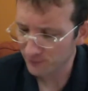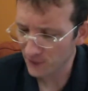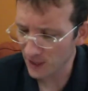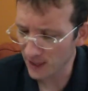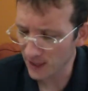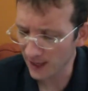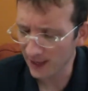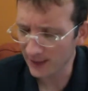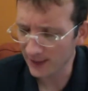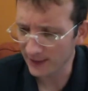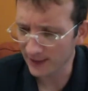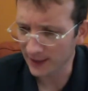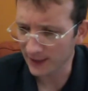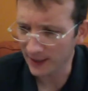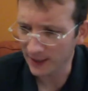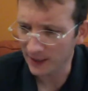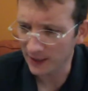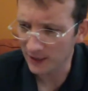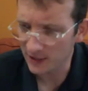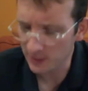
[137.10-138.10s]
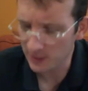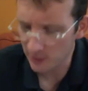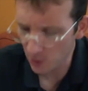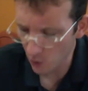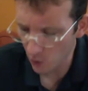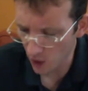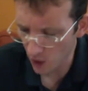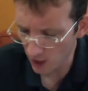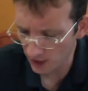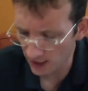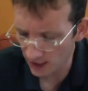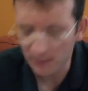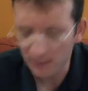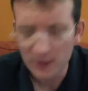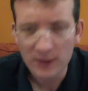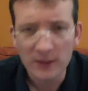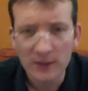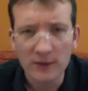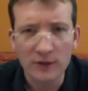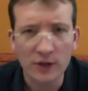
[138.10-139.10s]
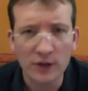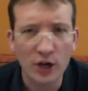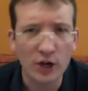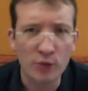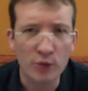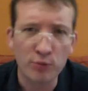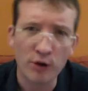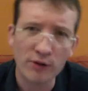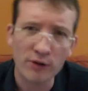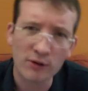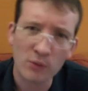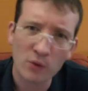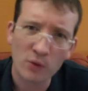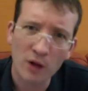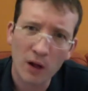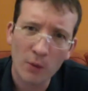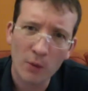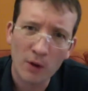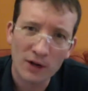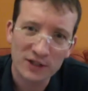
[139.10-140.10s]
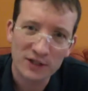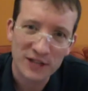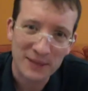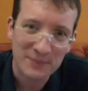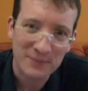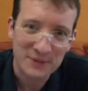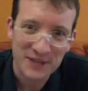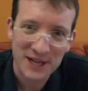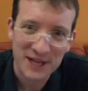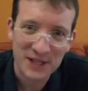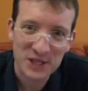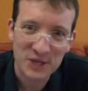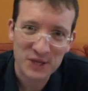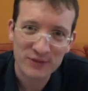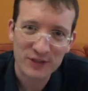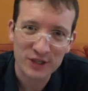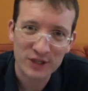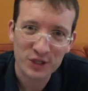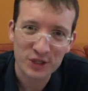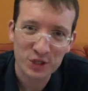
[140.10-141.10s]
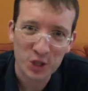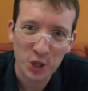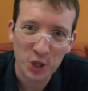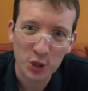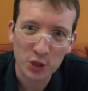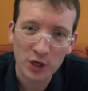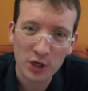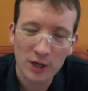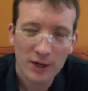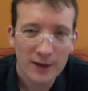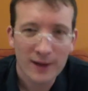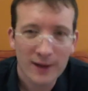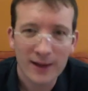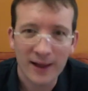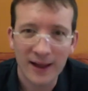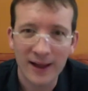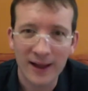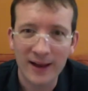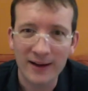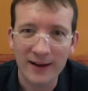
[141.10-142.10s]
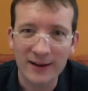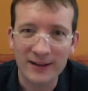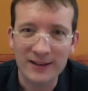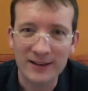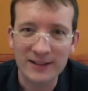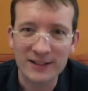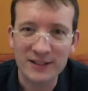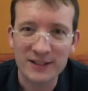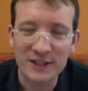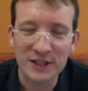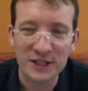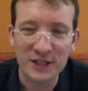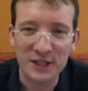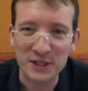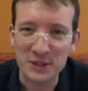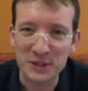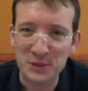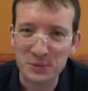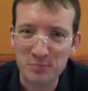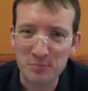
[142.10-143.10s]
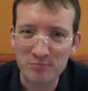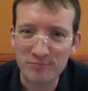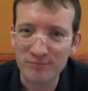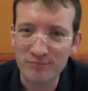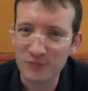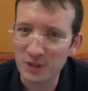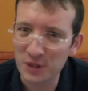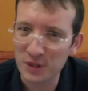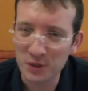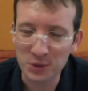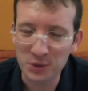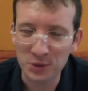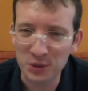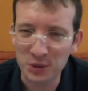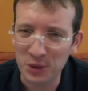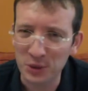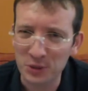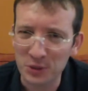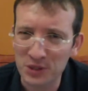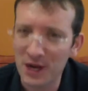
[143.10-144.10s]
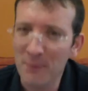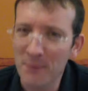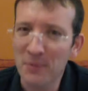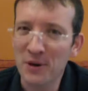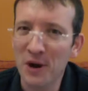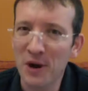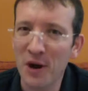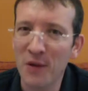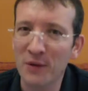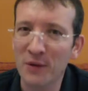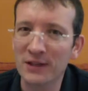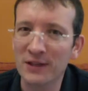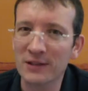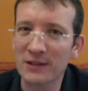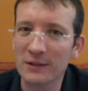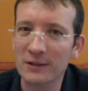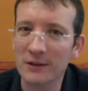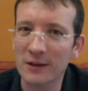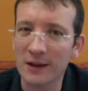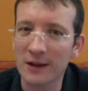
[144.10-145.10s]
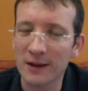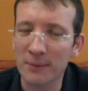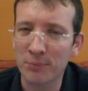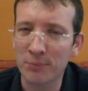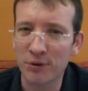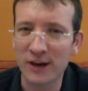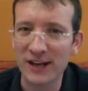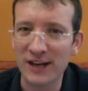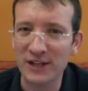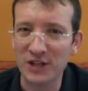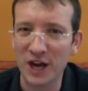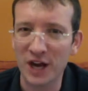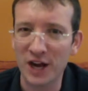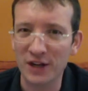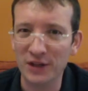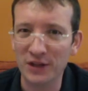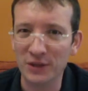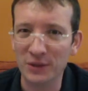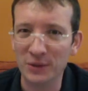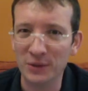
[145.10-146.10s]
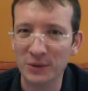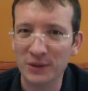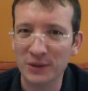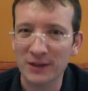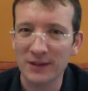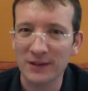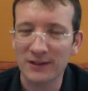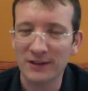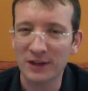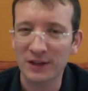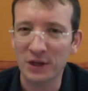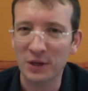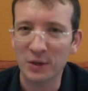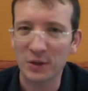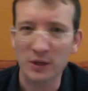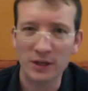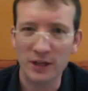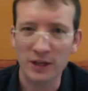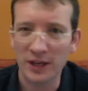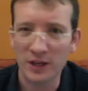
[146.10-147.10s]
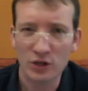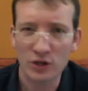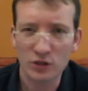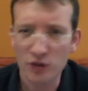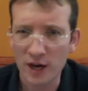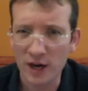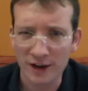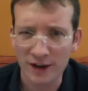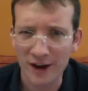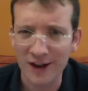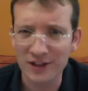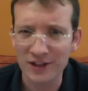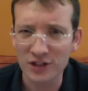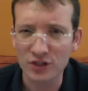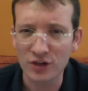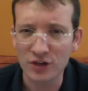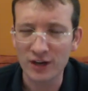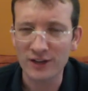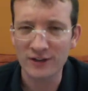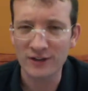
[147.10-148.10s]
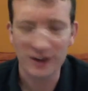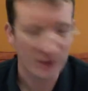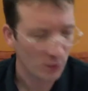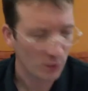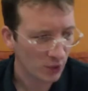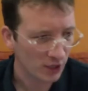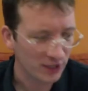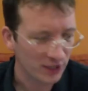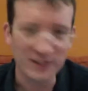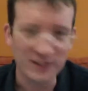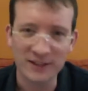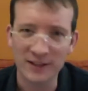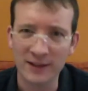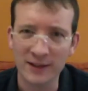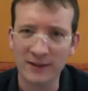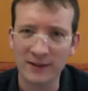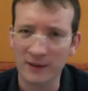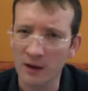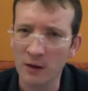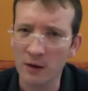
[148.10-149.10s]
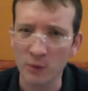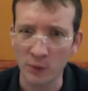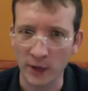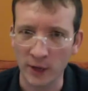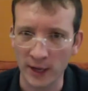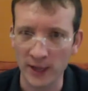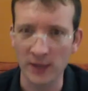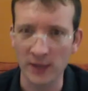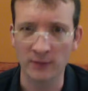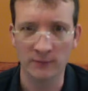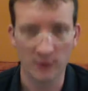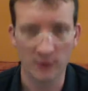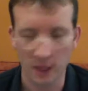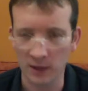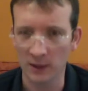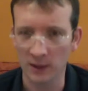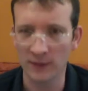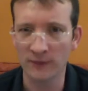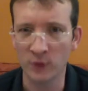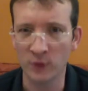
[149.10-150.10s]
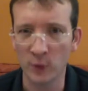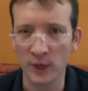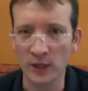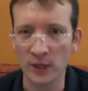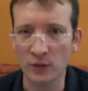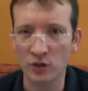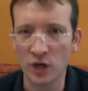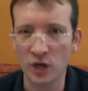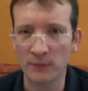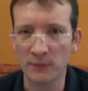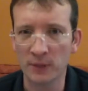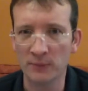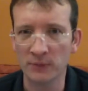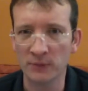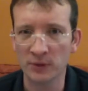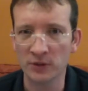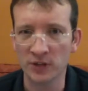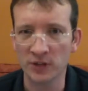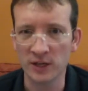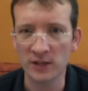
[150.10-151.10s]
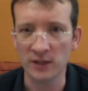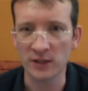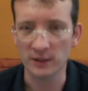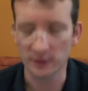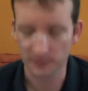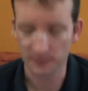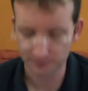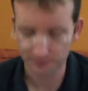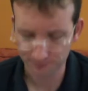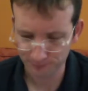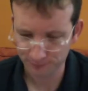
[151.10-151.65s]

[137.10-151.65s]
and somebody walks up, your brother-in-law walks up, stands over your shoulder, and he's dumping all this praise on you, and you're trying to concentrate, trying to work. He's saying, "Oh, hey, I love the way you chopped up those onions.